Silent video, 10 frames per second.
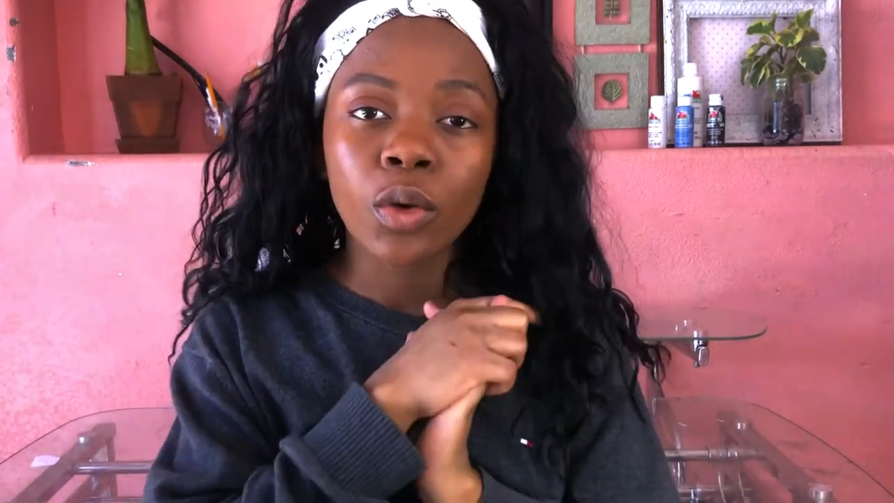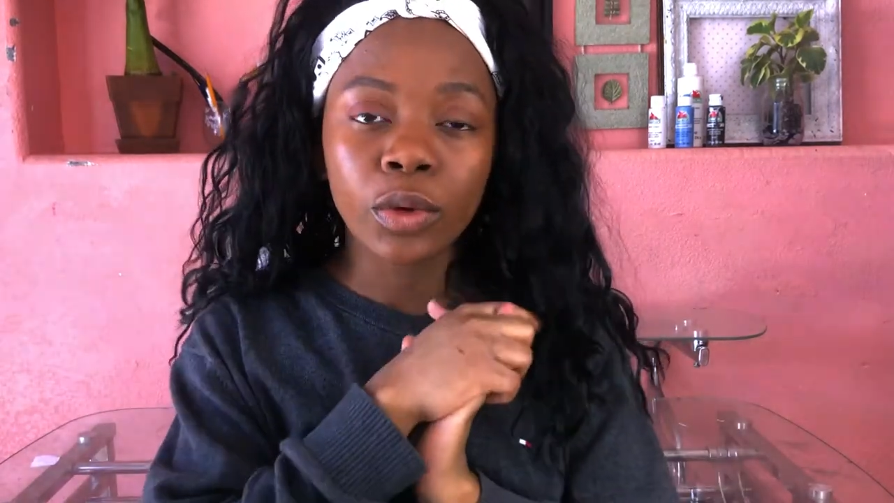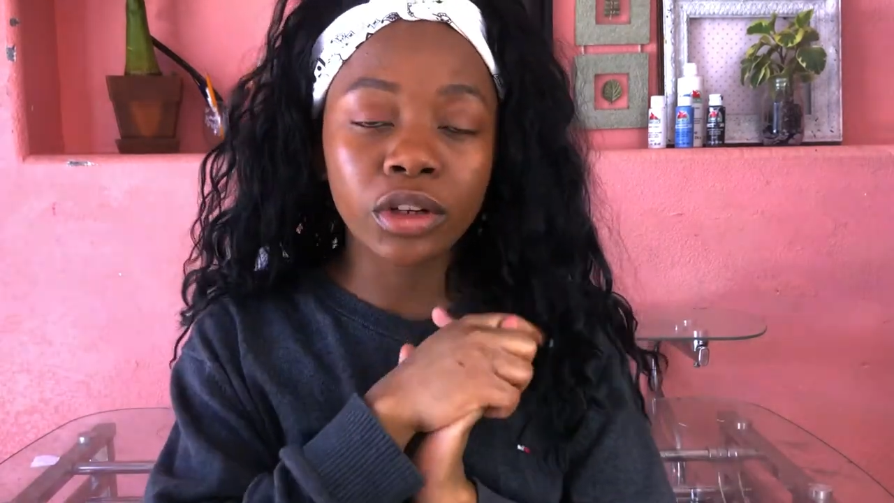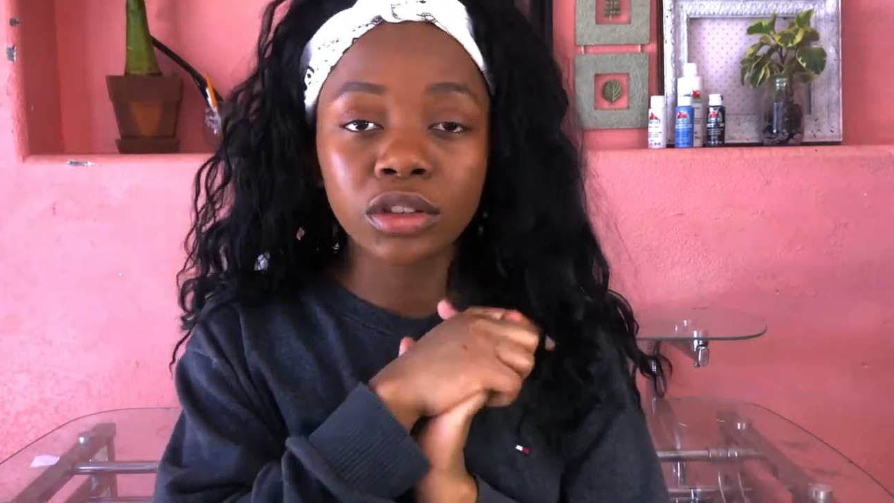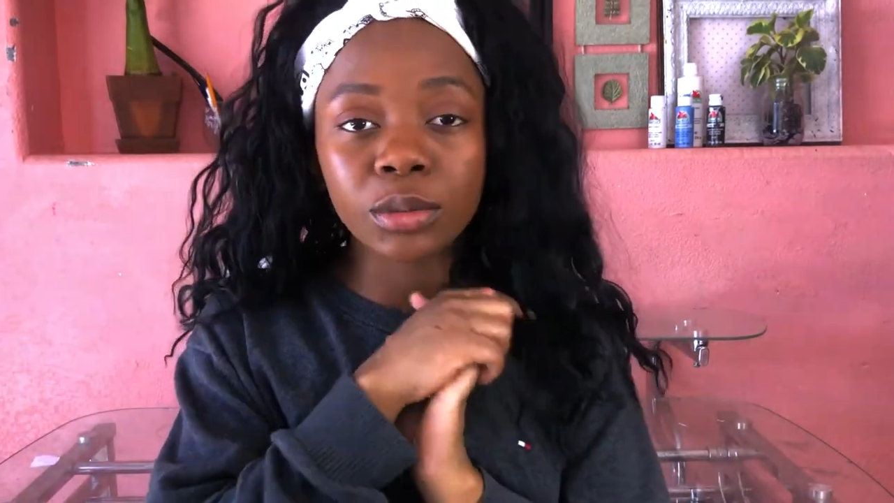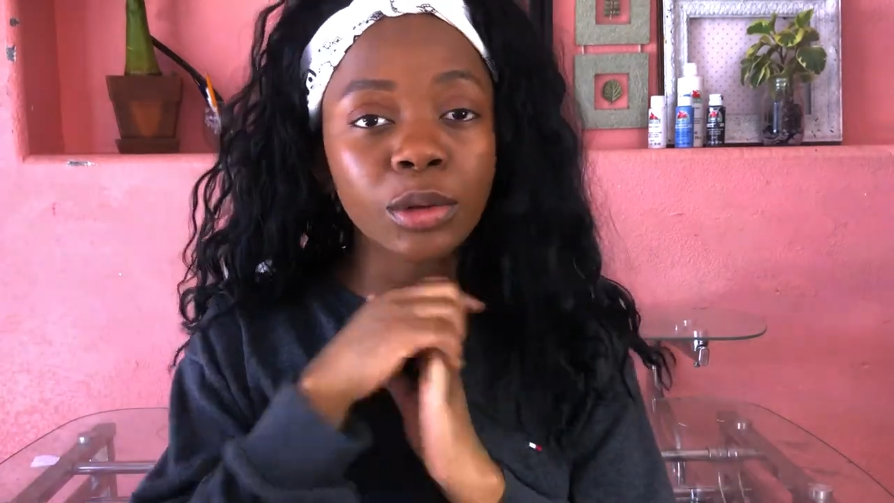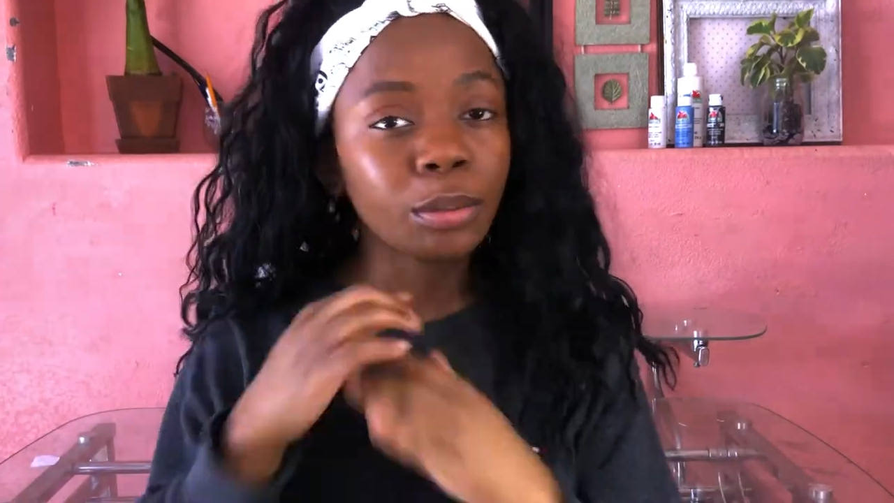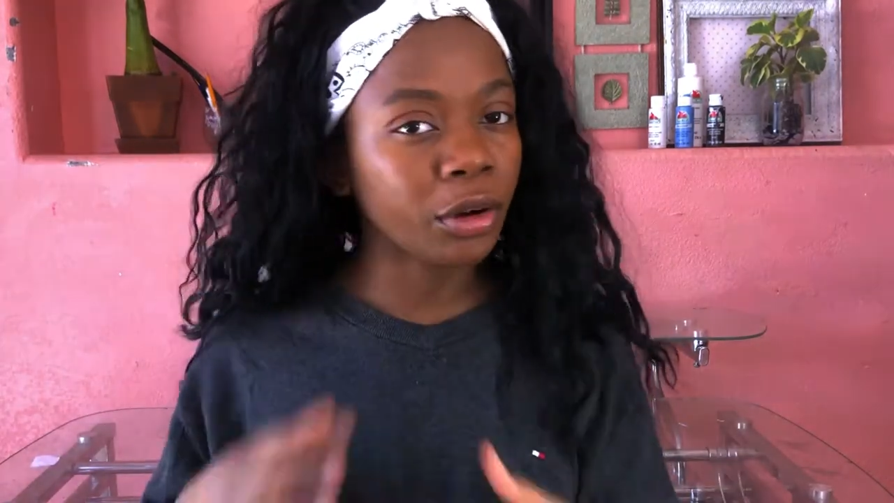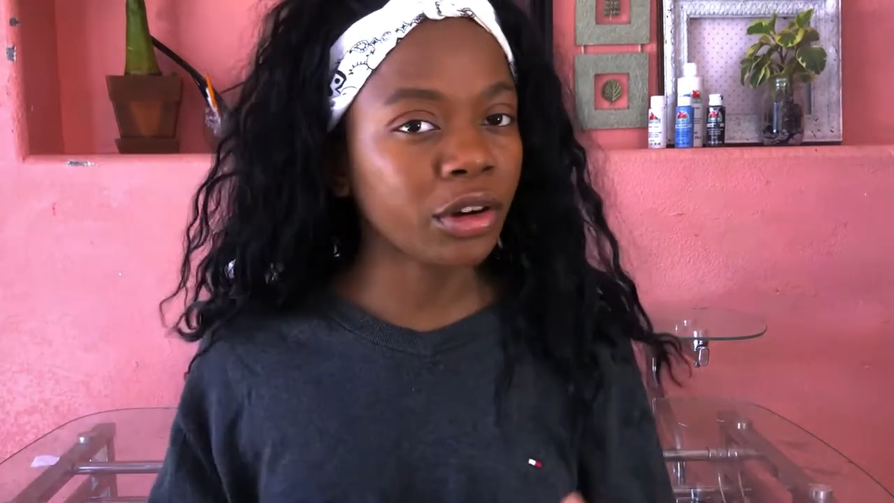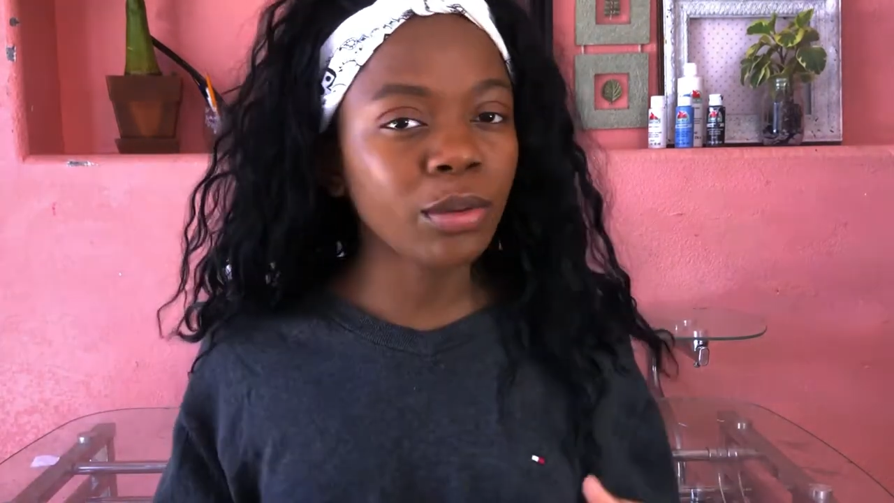
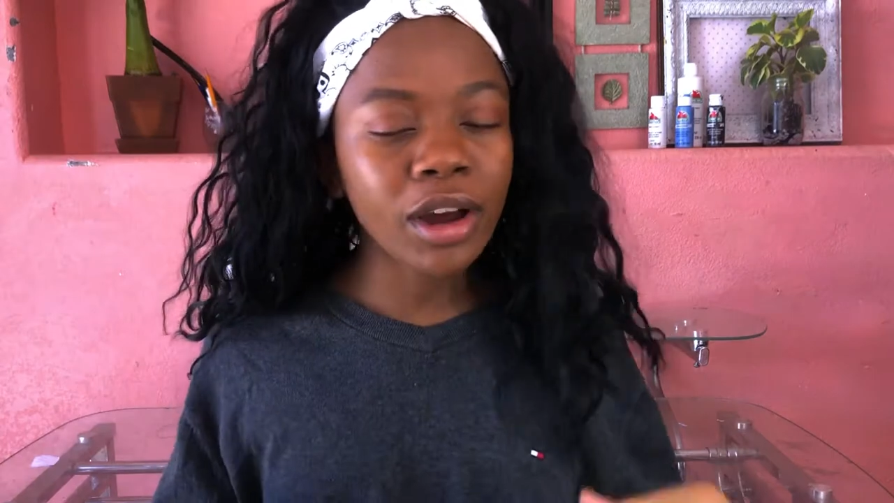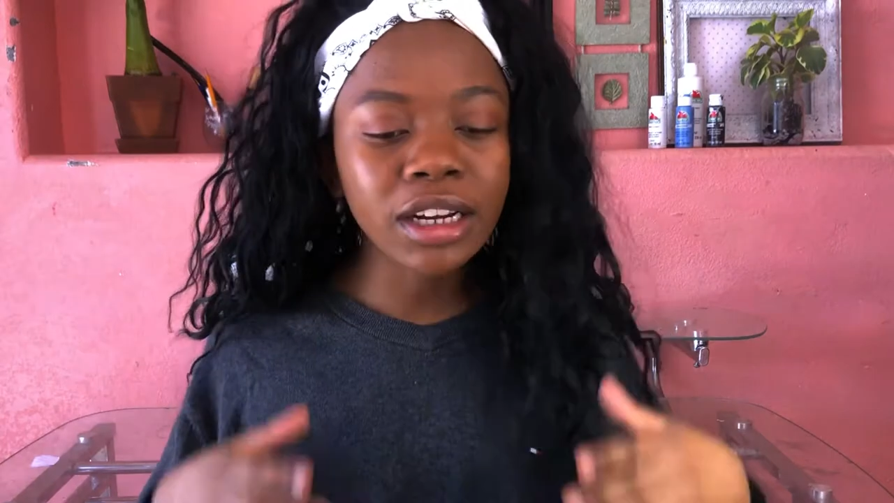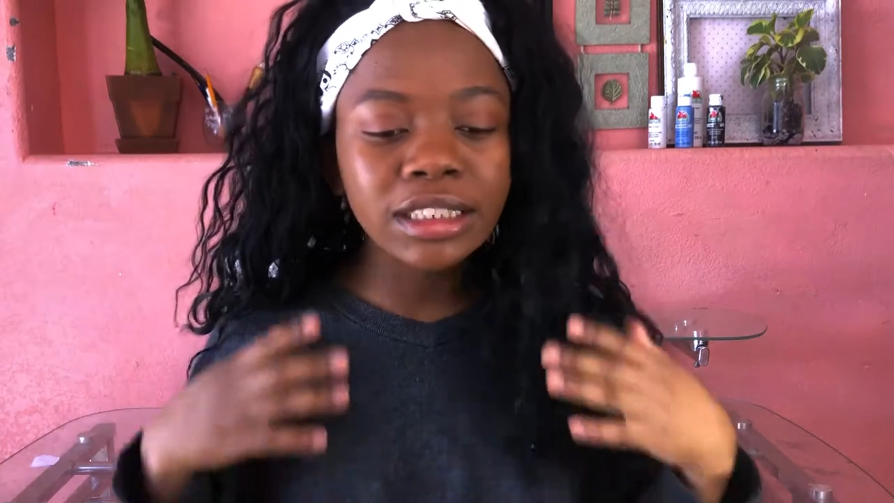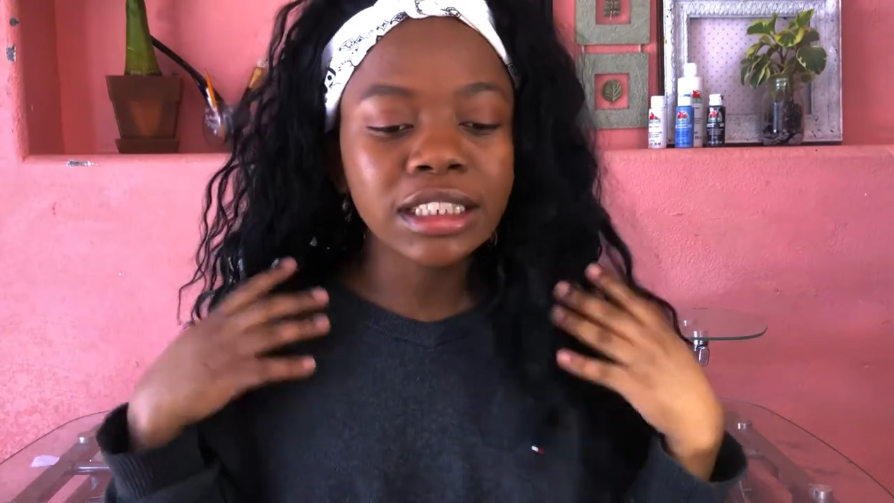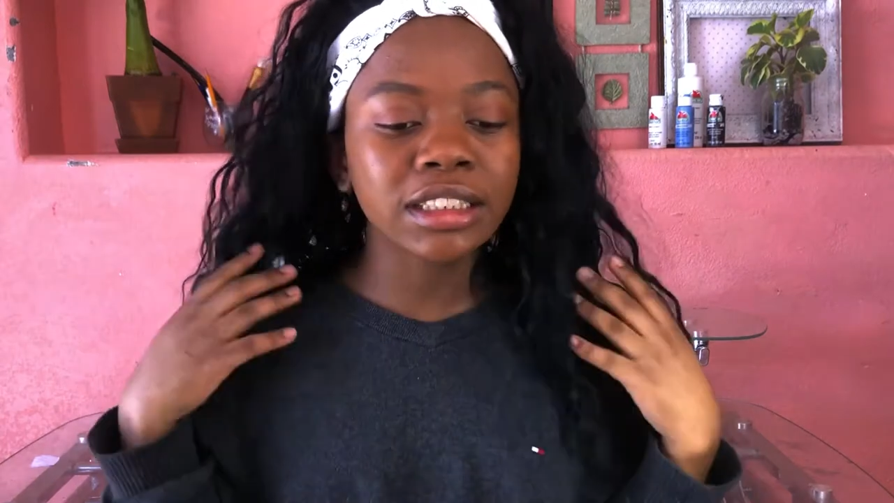reusable period products